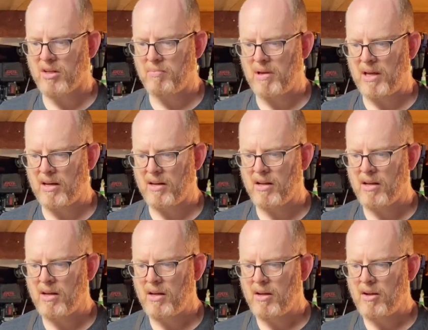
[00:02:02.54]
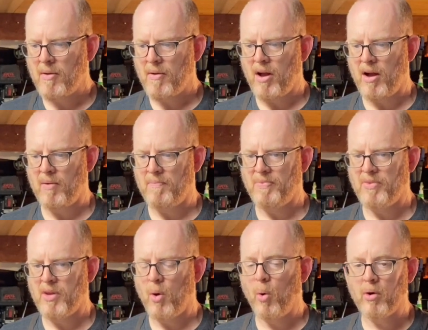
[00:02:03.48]
bin,
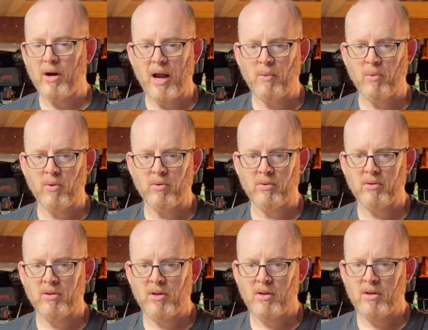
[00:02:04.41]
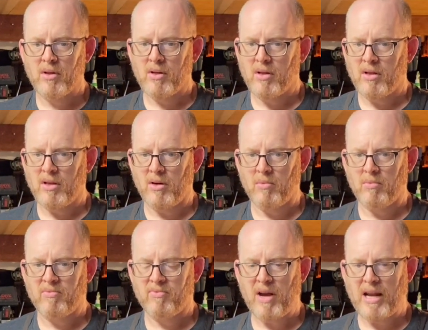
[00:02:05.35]
or I will,
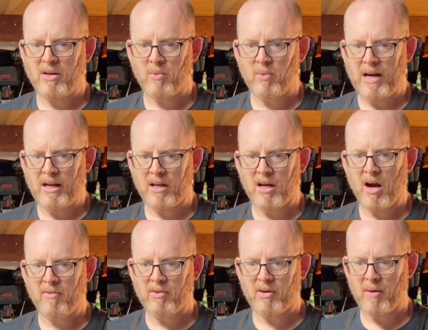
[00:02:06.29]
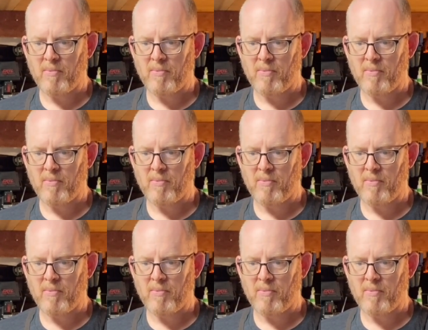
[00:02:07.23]
find a way to cover up